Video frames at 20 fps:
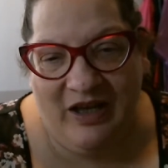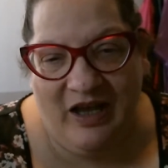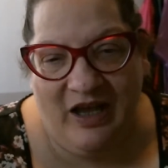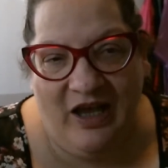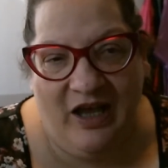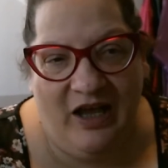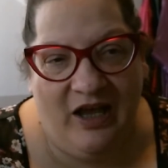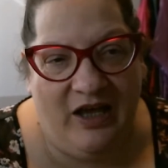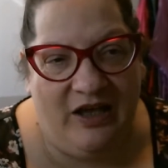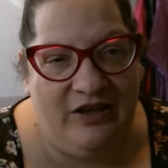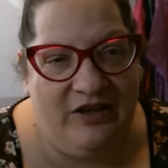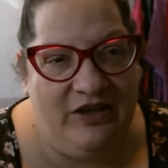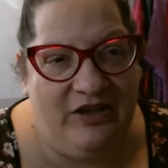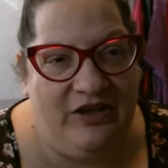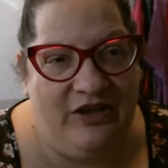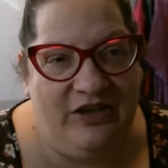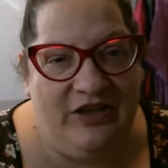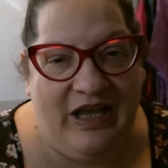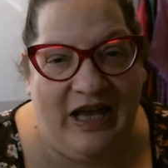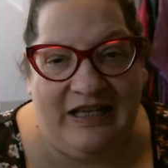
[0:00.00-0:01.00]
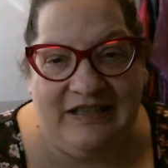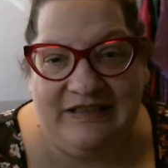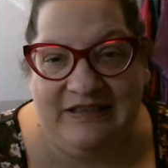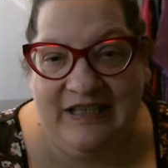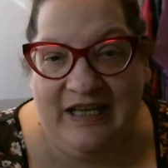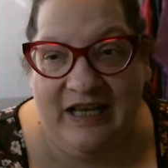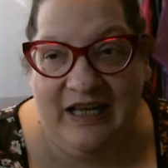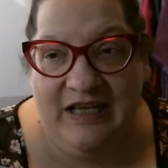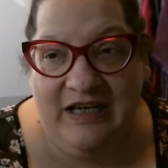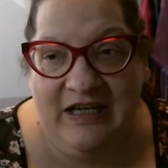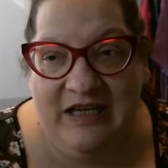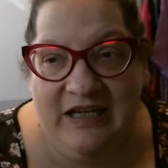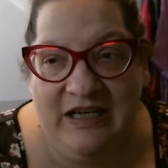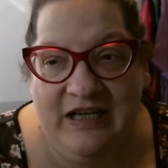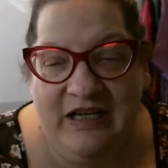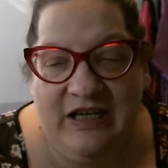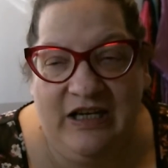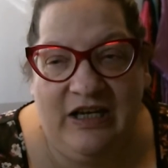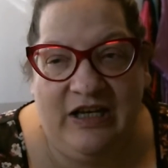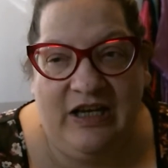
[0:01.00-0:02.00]
That said,
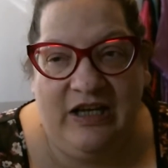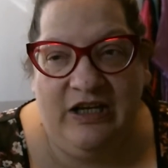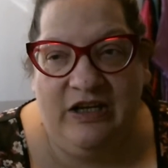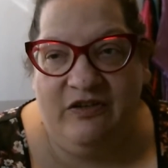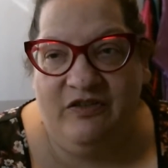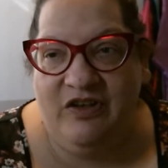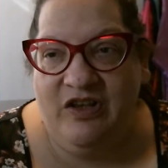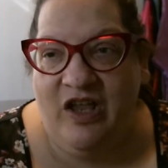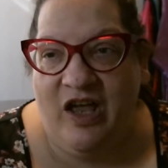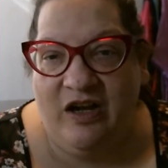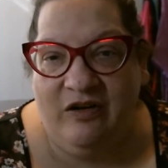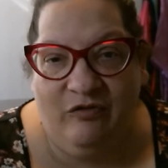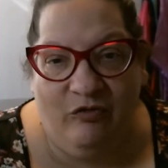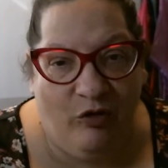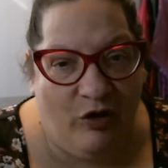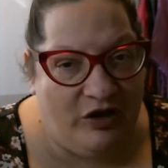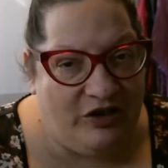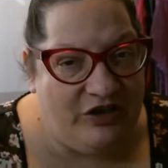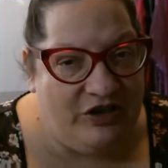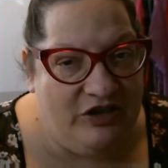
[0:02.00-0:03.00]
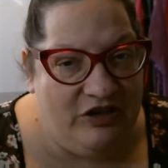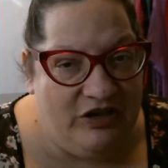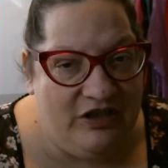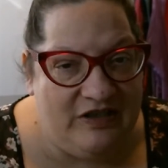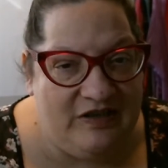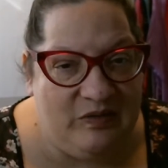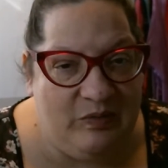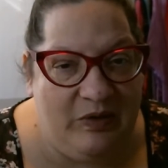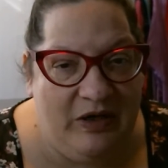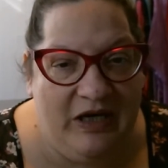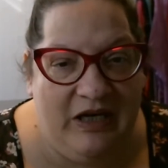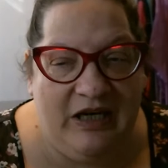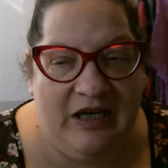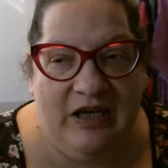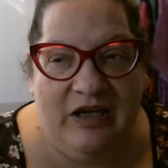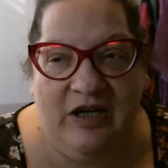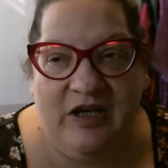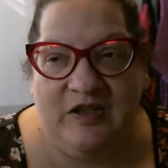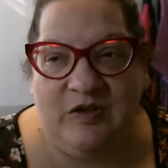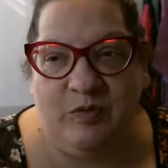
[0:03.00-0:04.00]
you have a lot of work to do this week
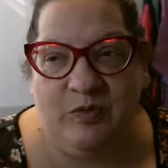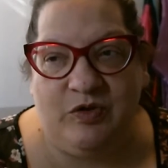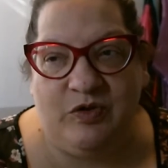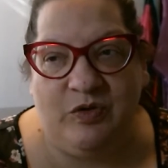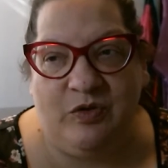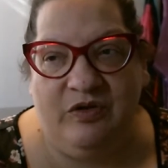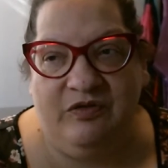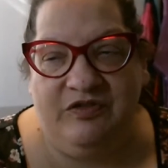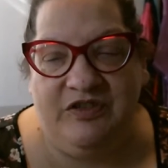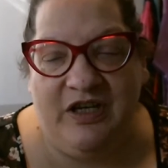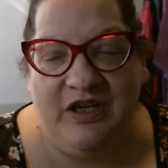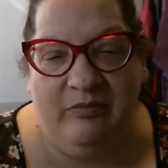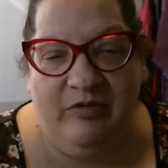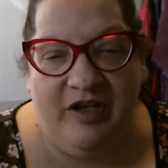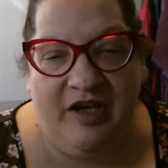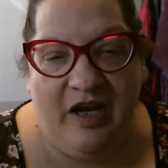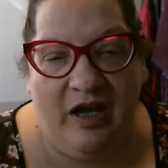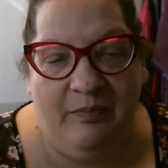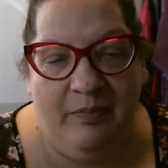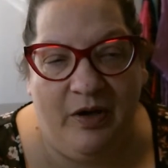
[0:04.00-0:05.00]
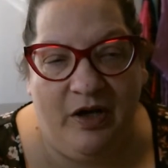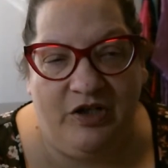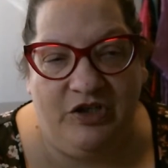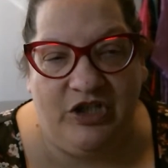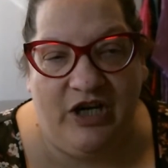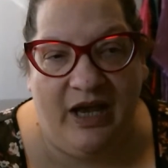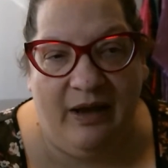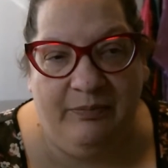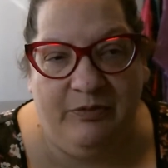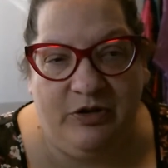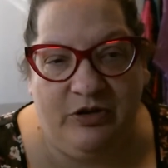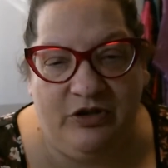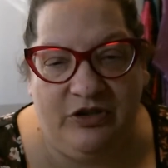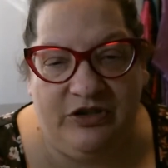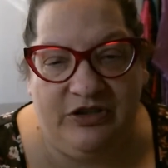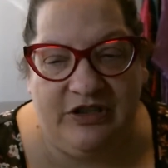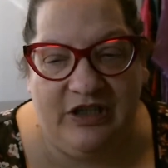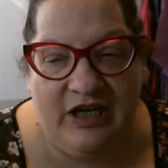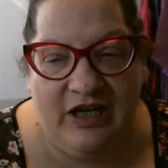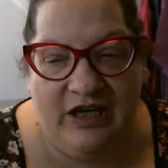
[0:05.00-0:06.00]
because we're sort of doubling up on
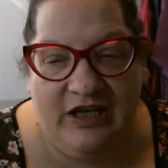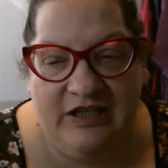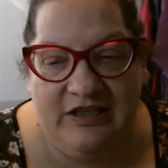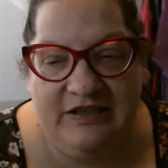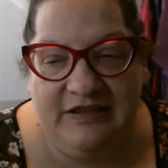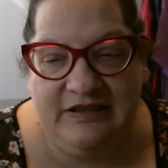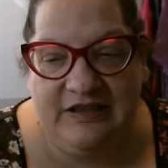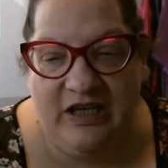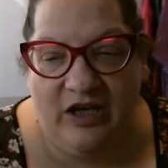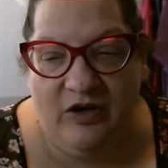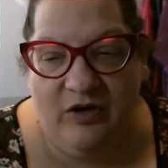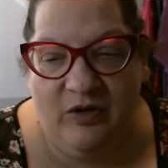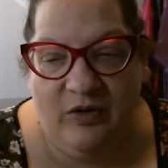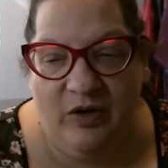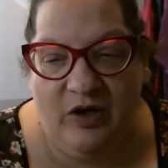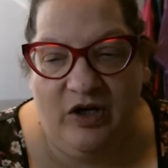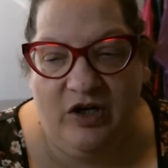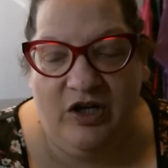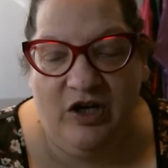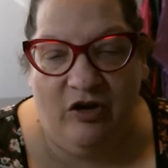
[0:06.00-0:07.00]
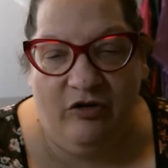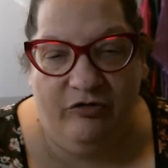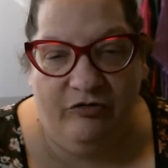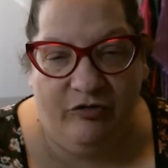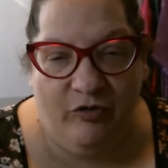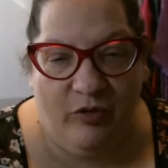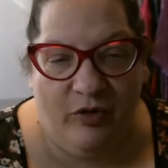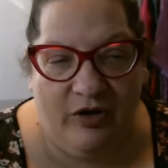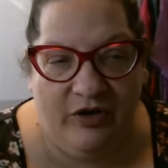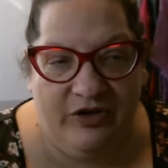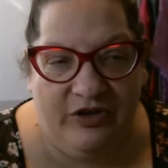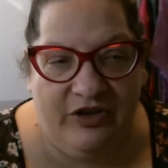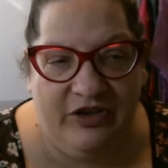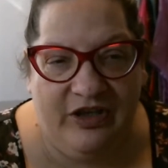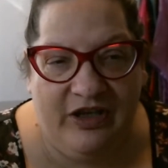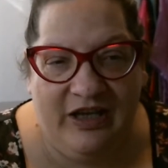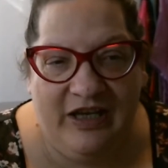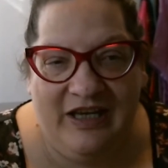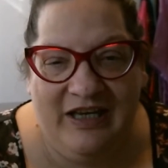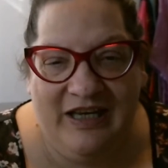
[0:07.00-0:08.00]
chapters. So go forth,
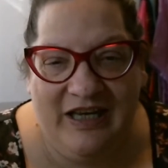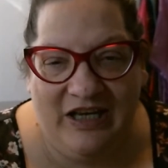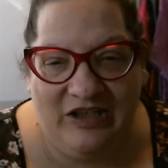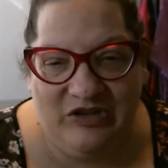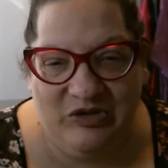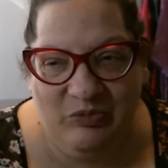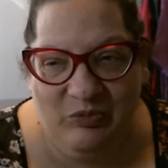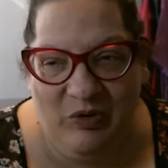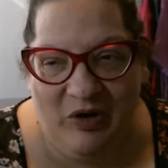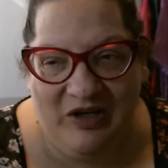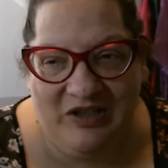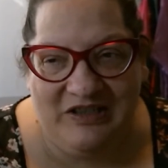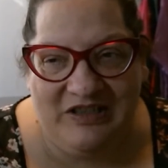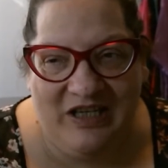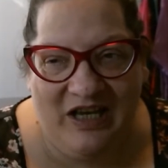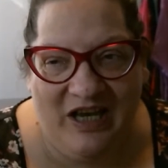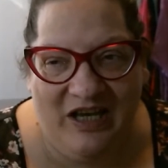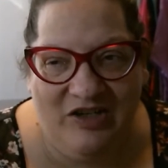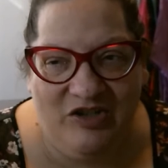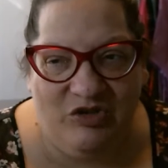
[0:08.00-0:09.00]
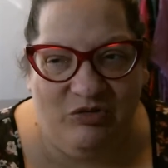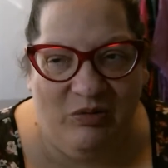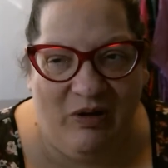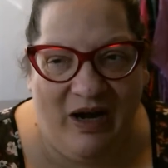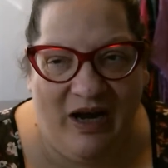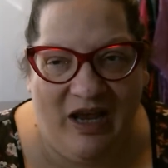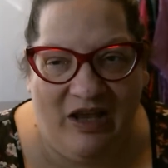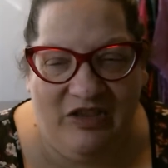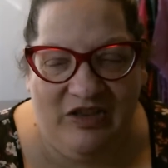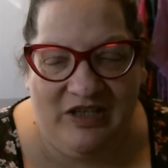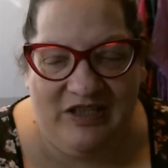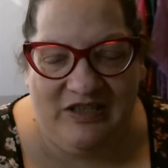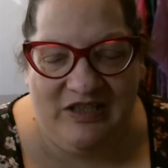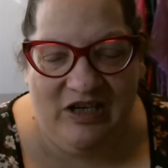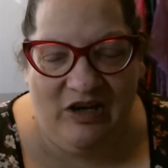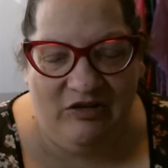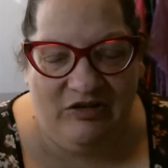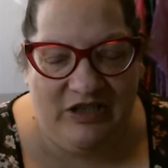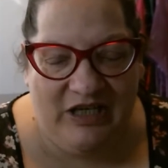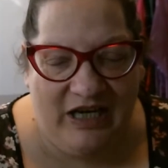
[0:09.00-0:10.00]
get your work done, try out these
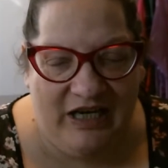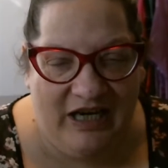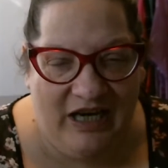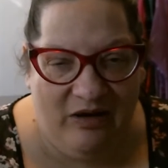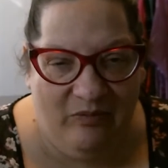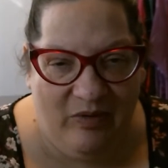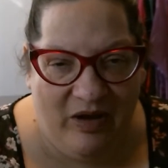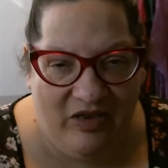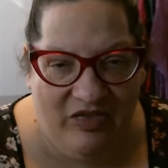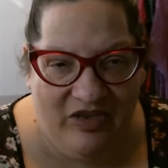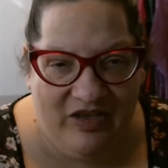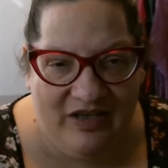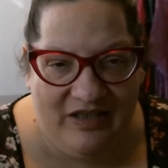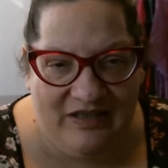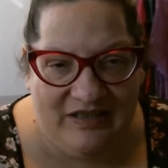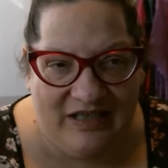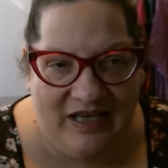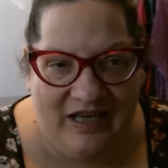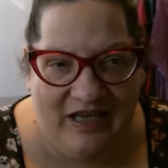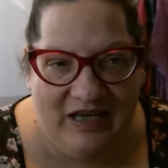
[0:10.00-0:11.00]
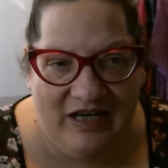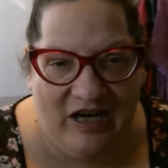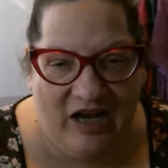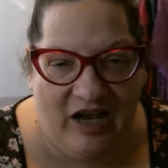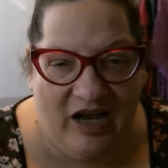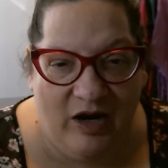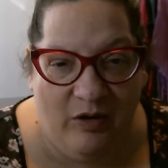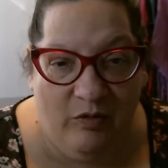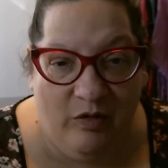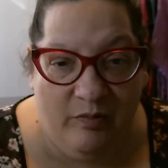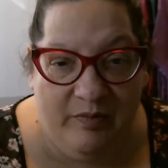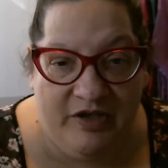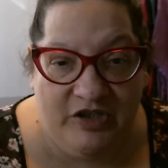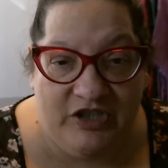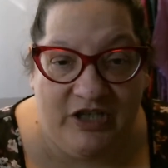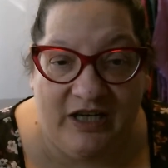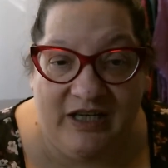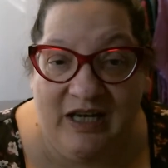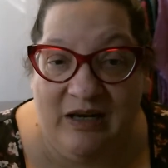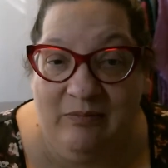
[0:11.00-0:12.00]
note-taking methods, and I will be
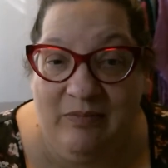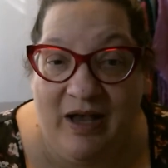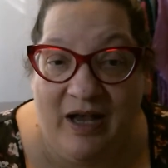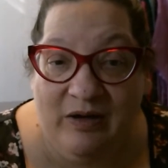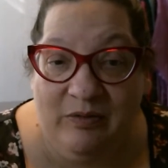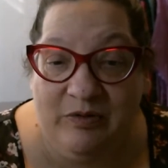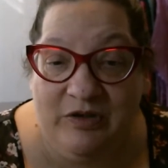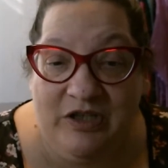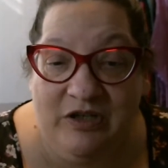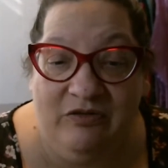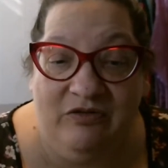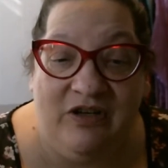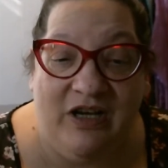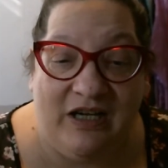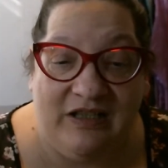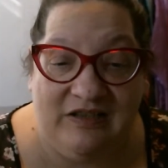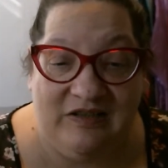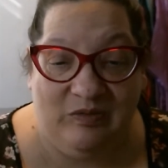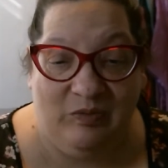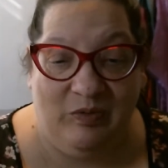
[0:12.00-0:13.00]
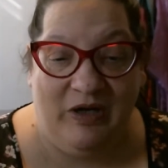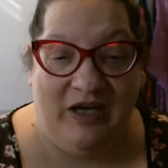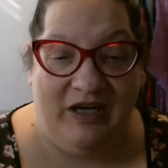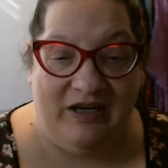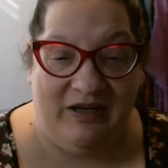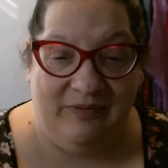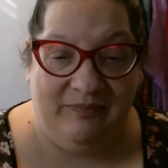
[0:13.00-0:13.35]
checking back with you next week.